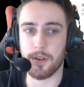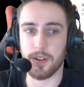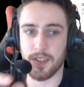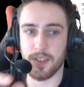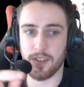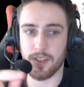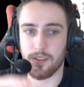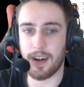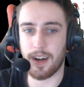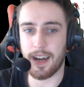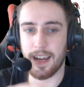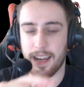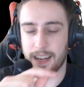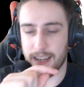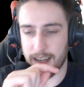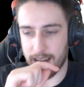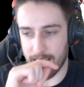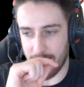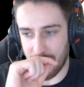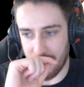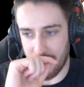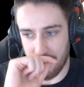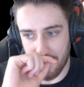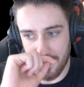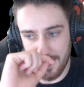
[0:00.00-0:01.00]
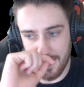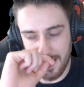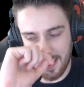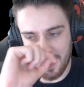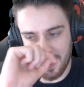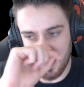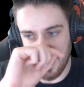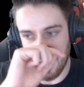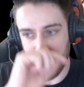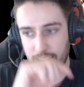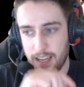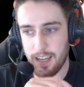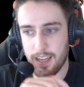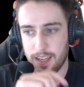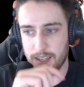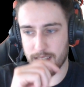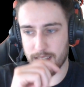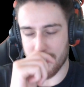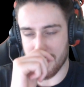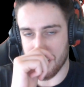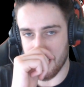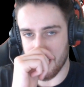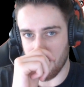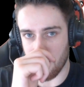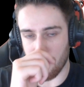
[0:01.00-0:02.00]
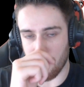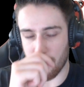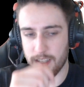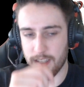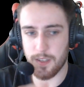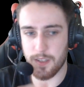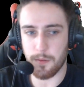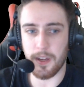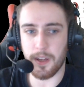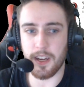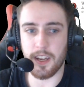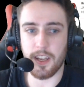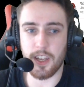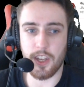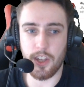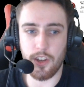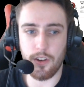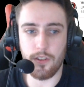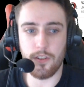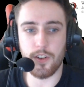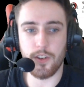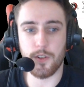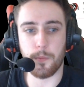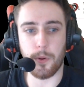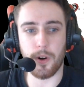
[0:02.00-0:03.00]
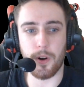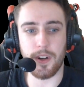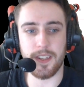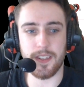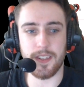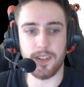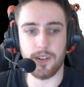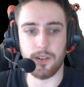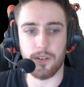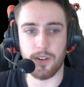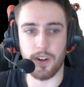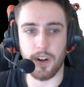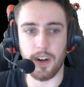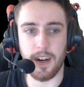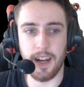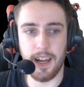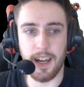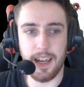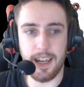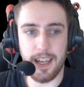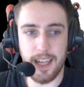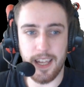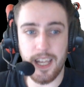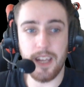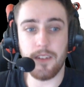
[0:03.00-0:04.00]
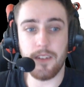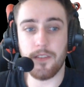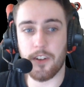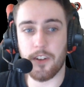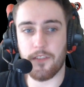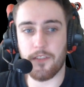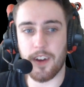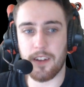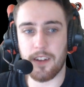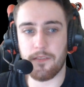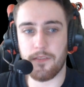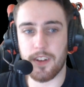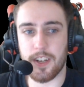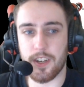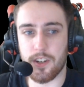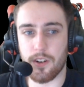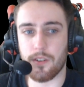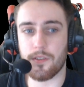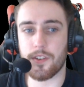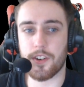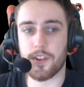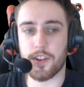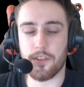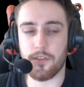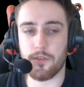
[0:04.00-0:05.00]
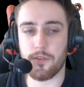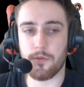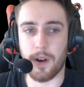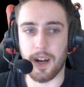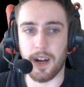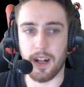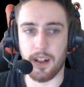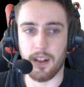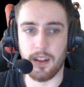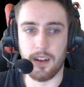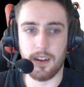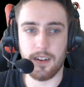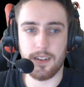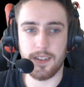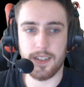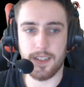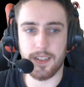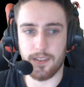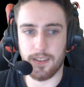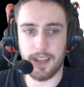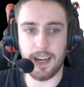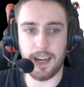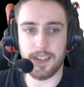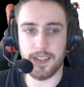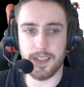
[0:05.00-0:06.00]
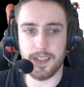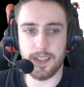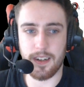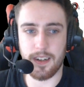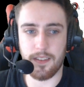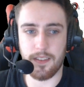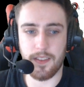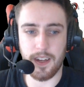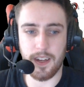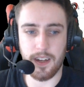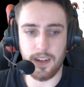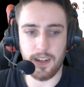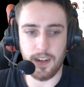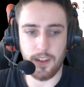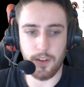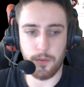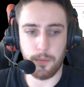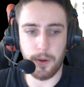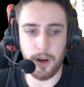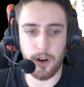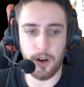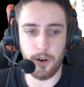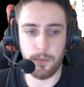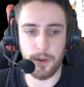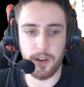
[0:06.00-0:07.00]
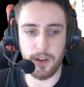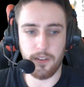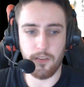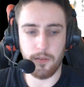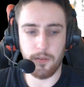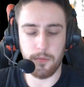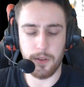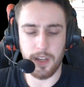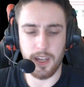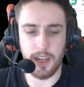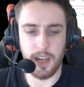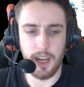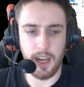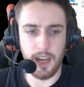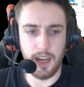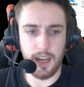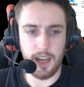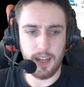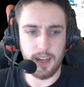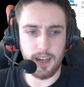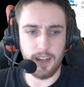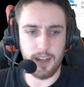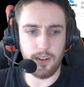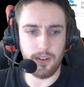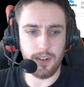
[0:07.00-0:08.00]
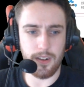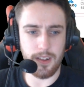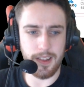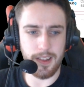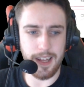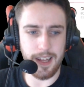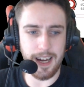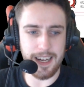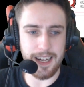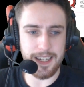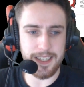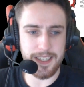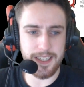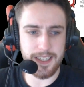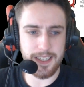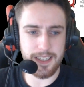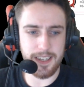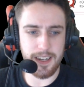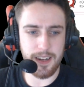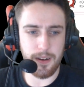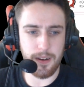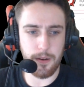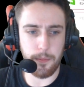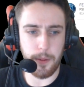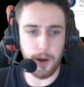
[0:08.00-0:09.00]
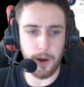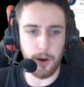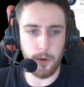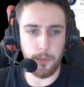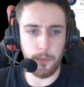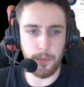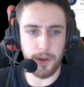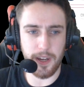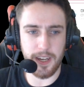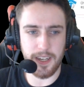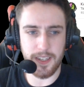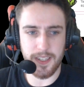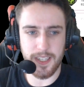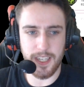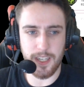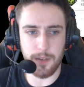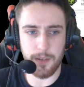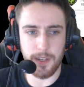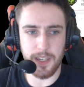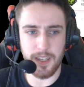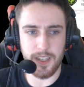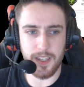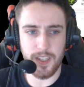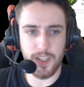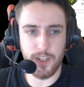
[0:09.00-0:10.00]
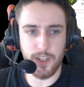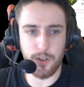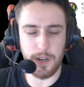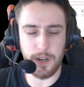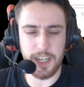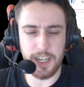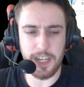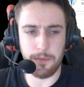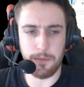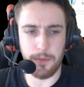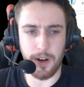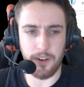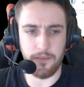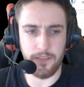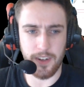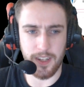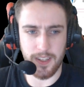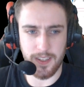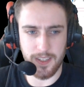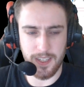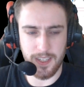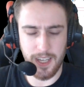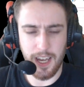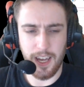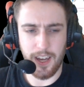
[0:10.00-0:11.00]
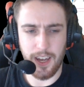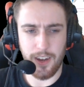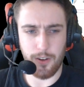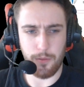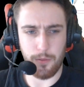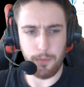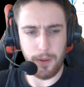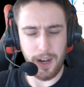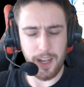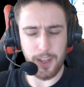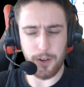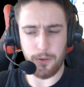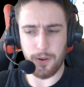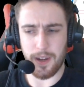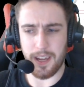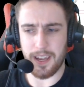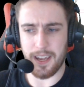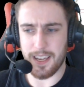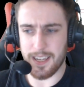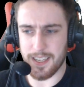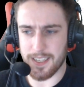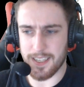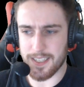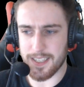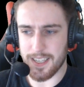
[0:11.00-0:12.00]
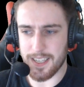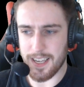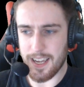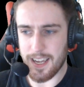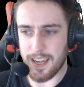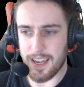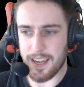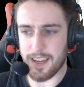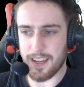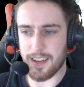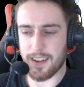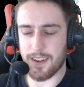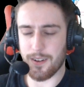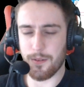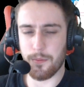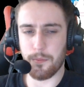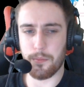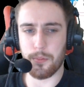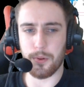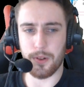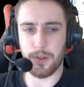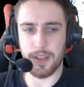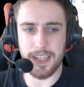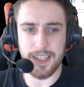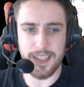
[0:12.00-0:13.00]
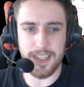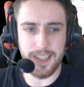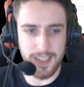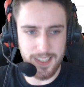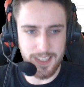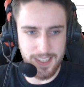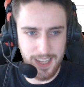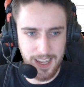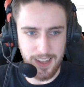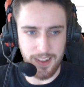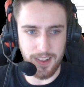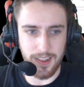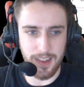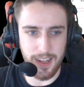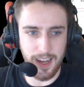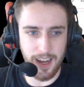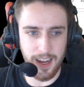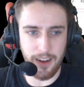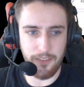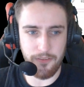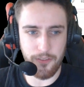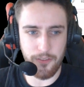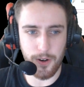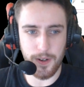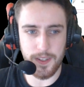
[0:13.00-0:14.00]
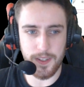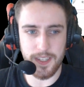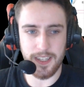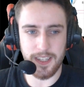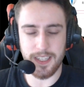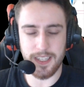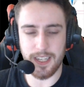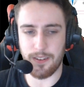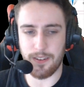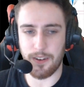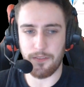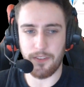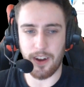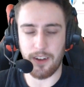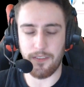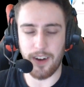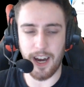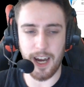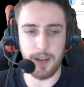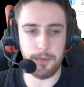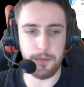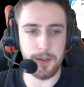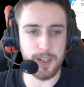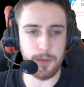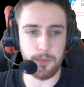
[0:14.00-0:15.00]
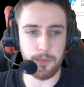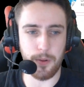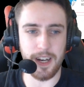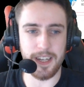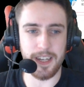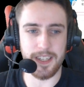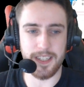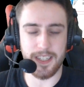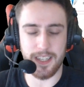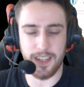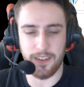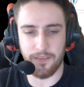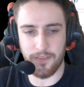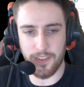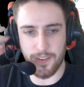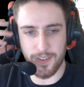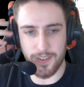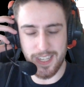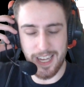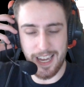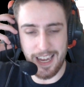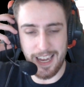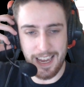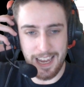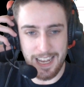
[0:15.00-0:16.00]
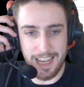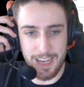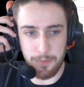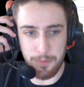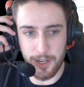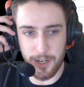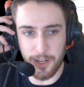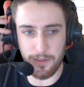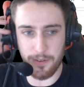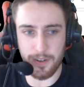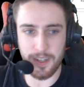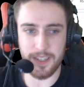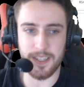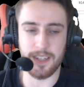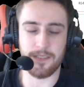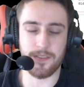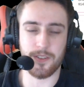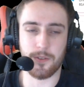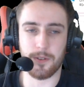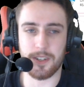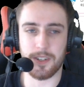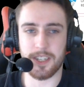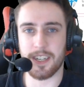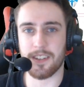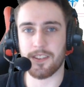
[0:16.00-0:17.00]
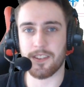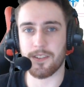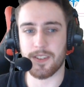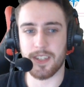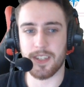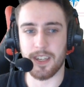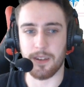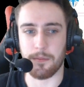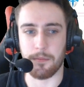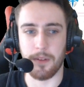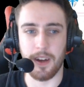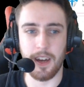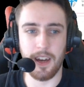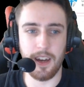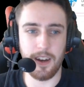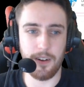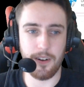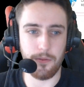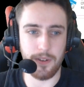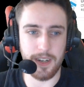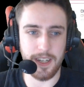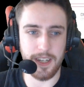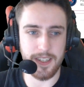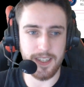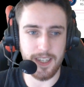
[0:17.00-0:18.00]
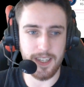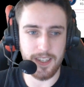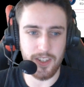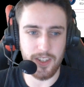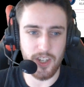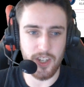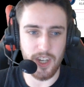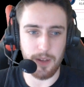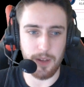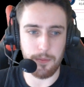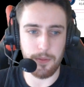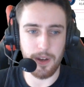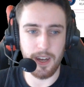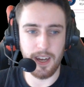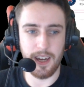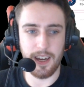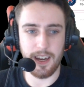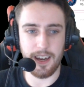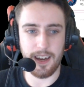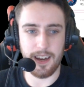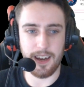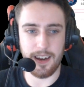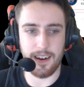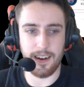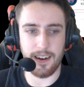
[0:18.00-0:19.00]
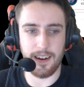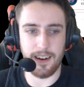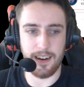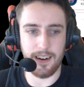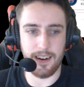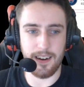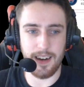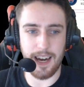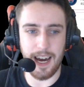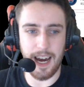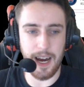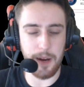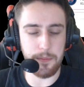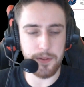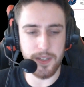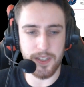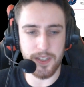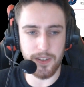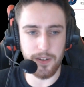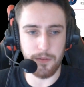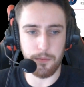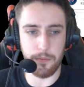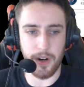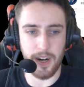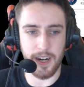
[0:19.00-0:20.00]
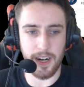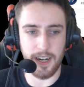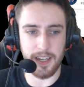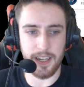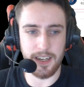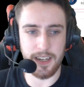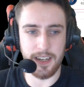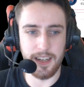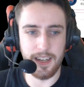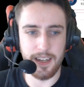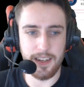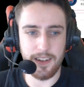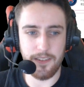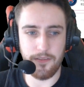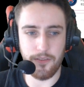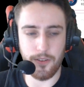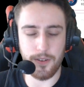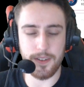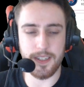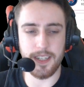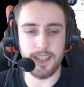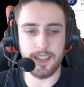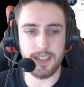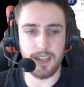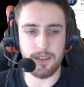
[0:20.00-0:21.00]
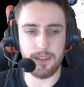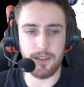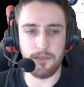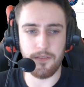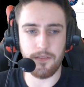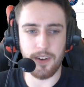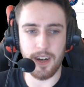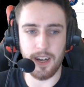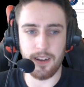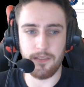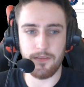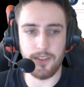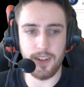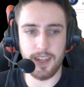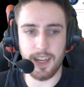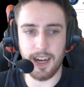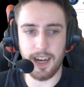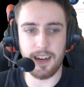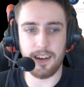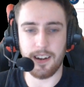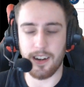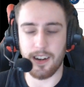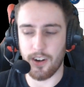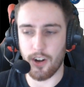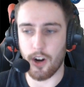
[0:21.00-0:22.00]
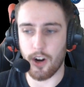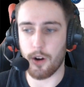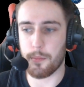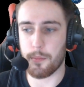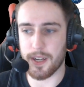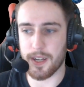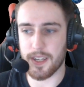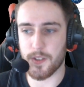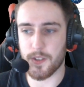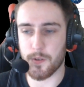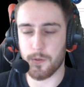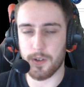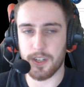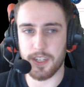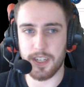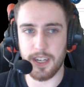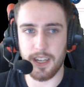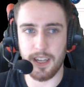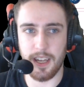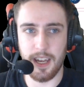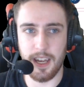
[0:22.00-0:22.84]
So iignite, I think, is still going to be a huge point scorer, even if Envy don't do well. So that's, I think, another power pick for me. Now, last power pick is going to be Squishy Muffins, who, by the way, is a complete steal at 1475. I'd be surprised if there's anybody who doesn't have Squishy in their team when he's this cheap. Absolute bargain. 1475. You can't not pick Squishy,